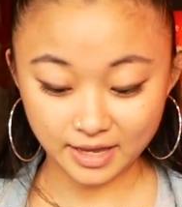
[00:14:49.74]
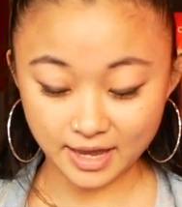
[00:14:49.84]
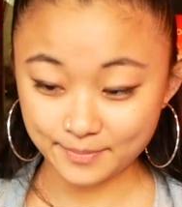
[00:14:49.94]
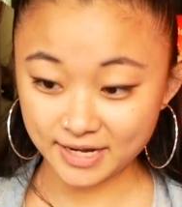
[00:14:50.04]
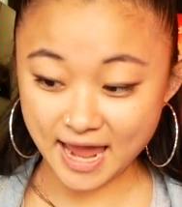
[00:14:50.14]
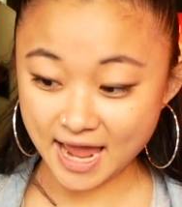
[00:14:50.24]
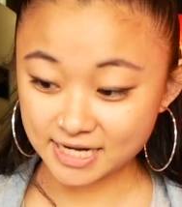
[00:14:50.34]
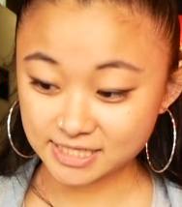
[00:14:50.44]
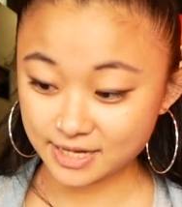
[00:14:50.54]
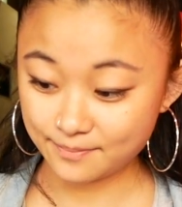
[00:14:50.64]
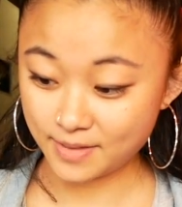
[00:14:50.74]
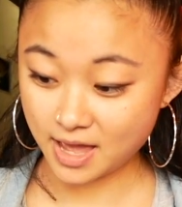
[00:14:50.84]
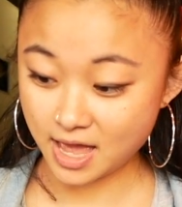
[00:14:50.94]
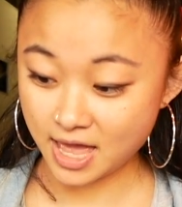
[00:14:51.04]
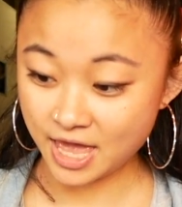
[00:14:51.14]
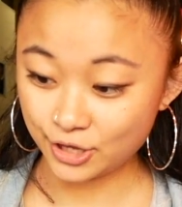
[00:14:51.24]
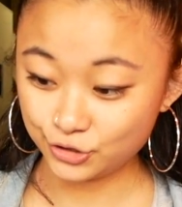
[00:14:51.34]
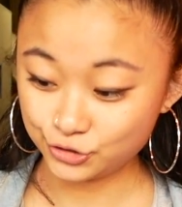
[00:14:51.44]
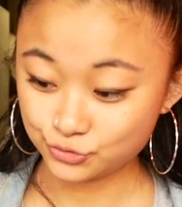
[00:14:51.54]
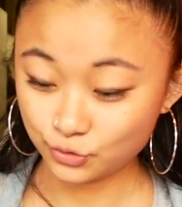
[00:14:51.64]
I'm gonna add my
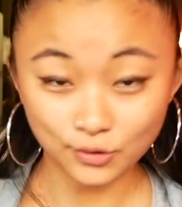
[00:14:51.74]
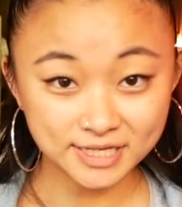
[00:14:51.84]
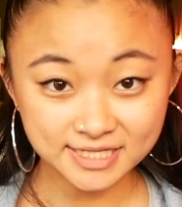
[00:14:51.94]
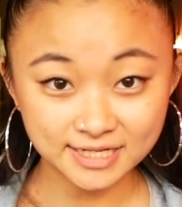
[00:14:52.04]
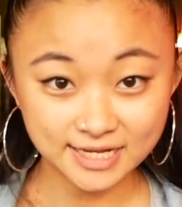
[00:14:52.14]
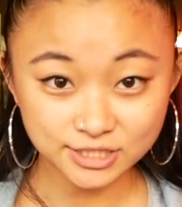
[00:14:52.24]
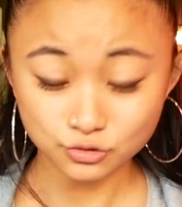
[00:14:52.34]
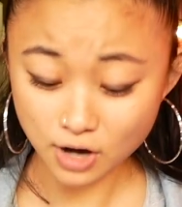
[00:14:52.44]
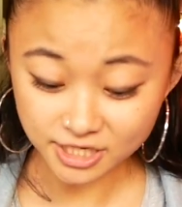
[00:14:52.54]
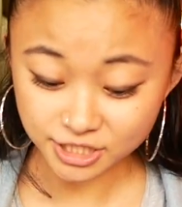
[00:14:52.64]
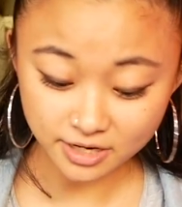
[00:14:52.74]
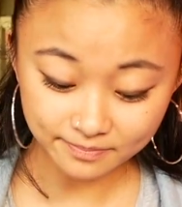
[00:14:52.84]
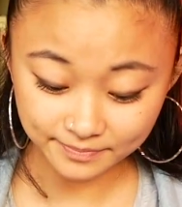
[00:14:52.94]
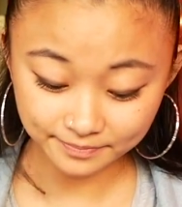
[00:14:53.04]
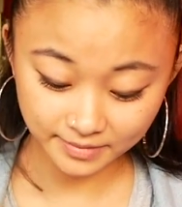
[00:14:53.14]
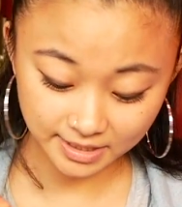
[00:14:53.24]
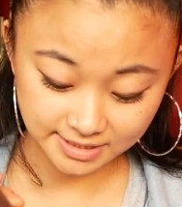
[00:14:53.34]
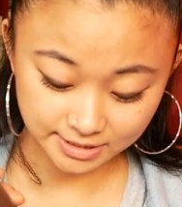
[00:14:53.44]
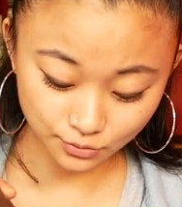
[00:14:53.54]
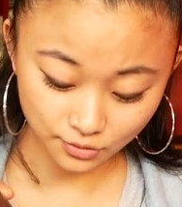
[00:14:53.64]
usual hoisin and sriracha because
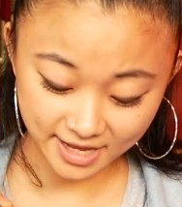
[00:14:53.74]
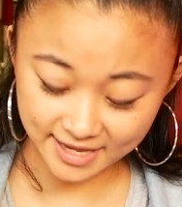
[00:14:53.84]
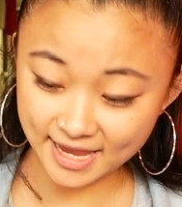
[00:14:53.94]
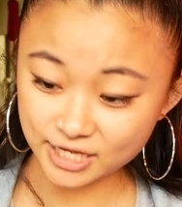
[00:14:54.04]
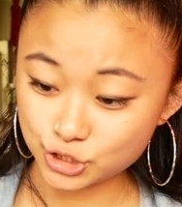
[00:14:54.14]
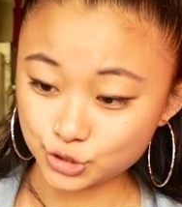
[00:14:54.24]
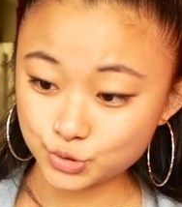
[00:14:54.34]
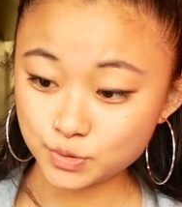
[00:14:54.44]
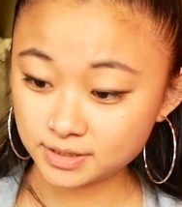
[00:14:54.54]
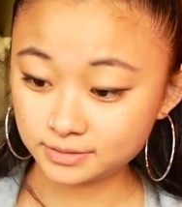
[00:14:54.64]
it's all I can do.